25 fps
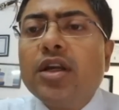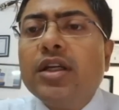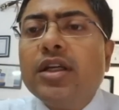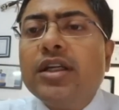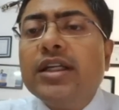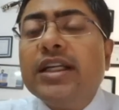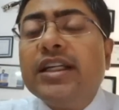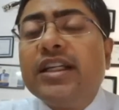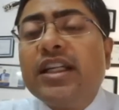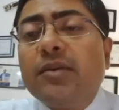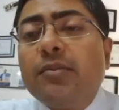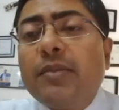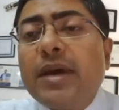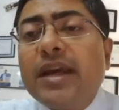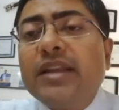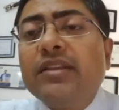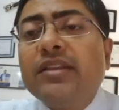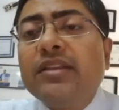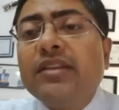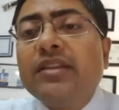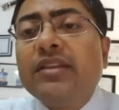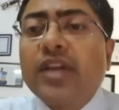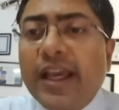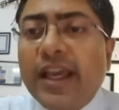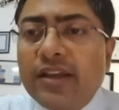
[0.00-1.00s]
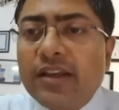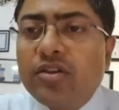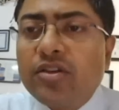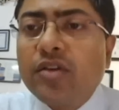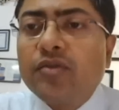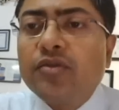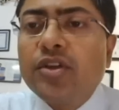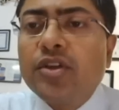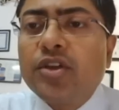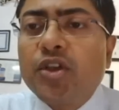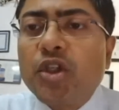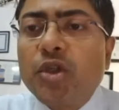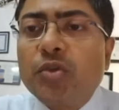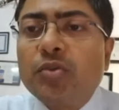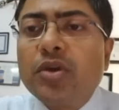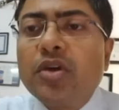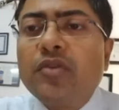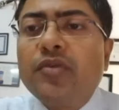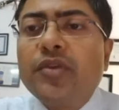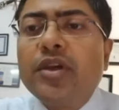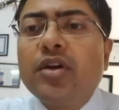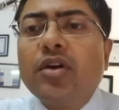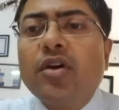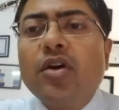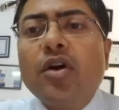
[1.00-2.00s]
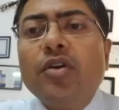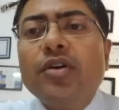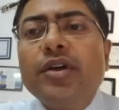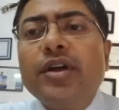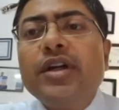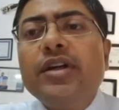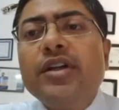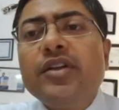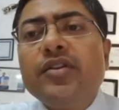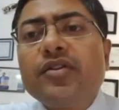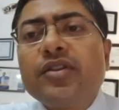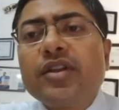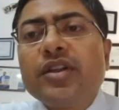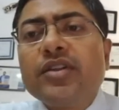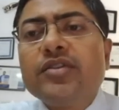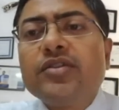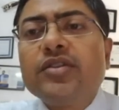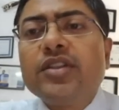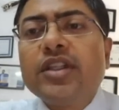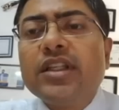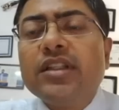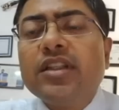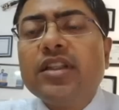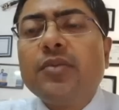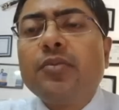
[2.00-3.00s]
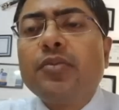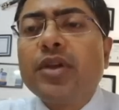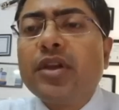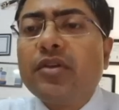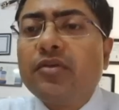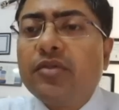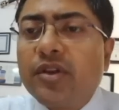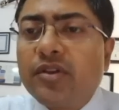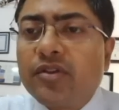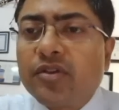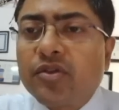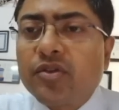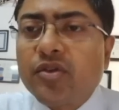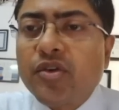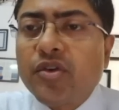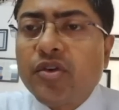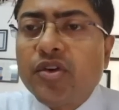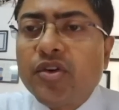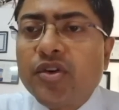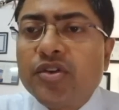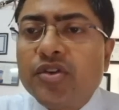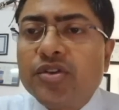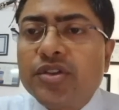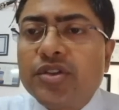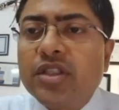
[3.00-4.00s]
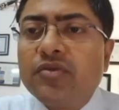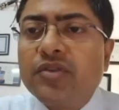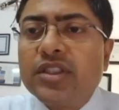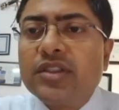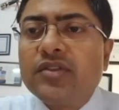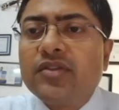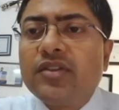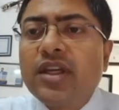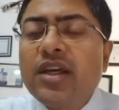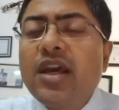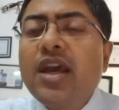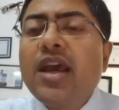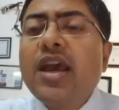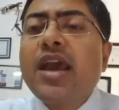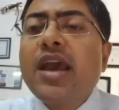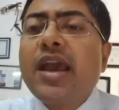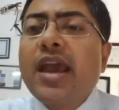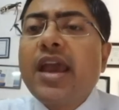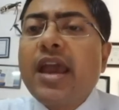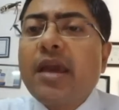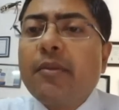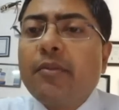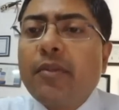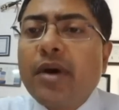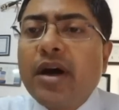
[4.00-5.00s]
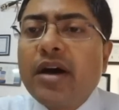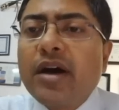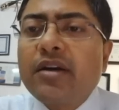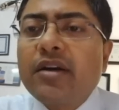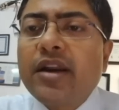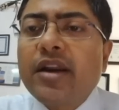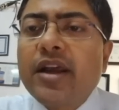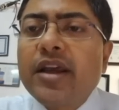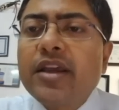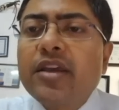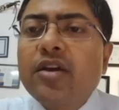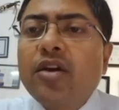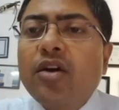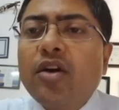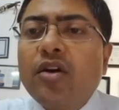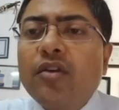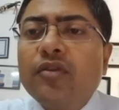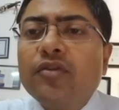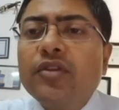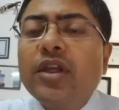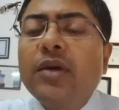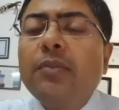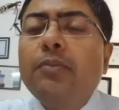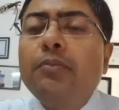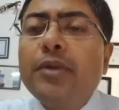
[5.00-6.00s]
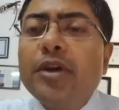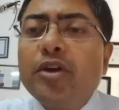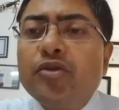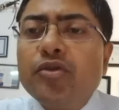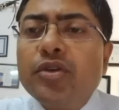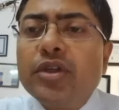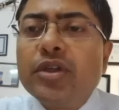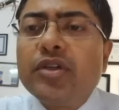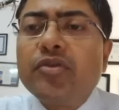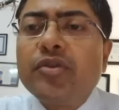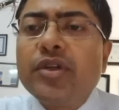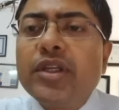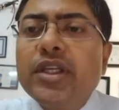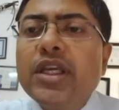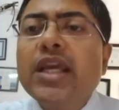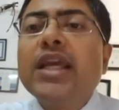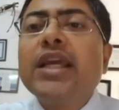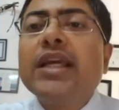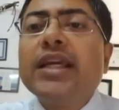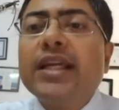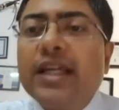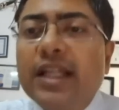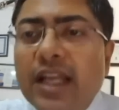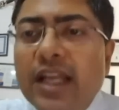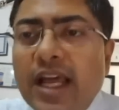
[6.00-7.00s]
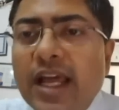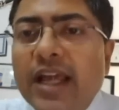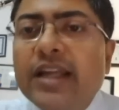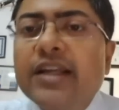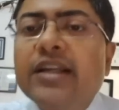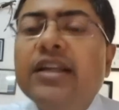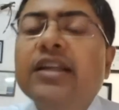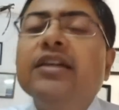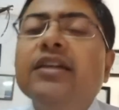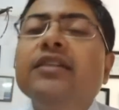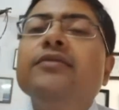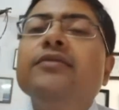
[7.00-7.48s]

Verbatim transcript: determine the size of the tumor we already discussed in the previous question, which is the M R I of the pituitary gland.